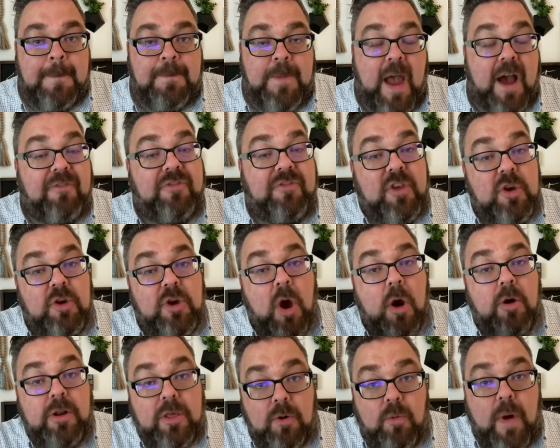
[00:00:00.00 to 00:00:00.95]
Now, if you
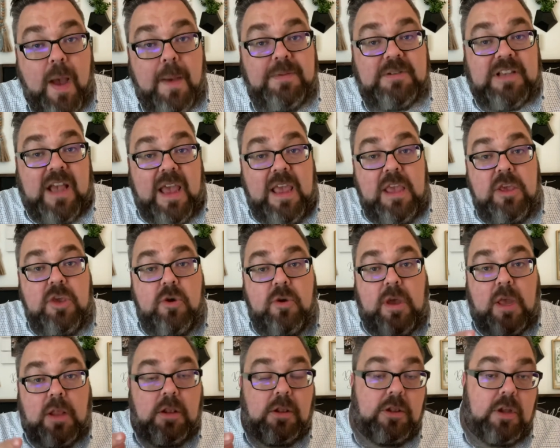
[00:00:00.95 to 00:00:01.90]
go to the website, you
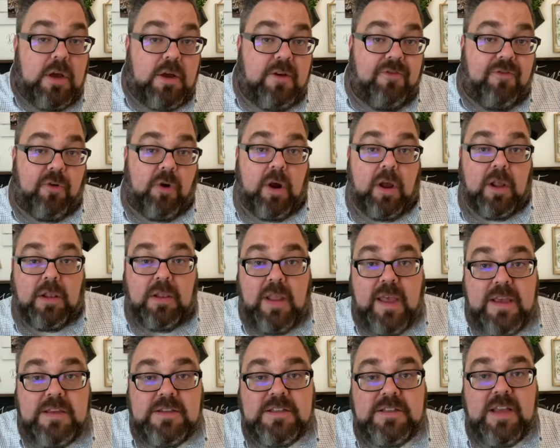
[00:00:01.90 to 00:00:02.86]
can look for a
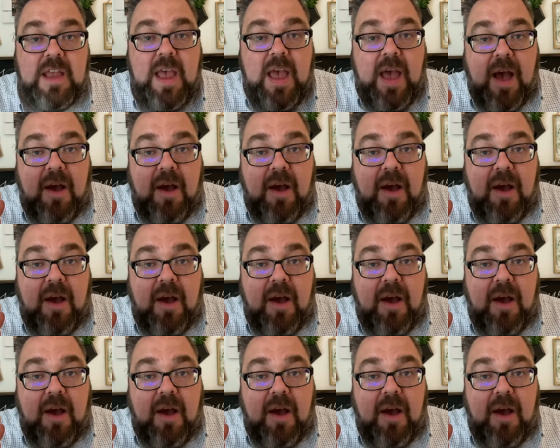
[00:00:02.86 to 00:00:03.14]
list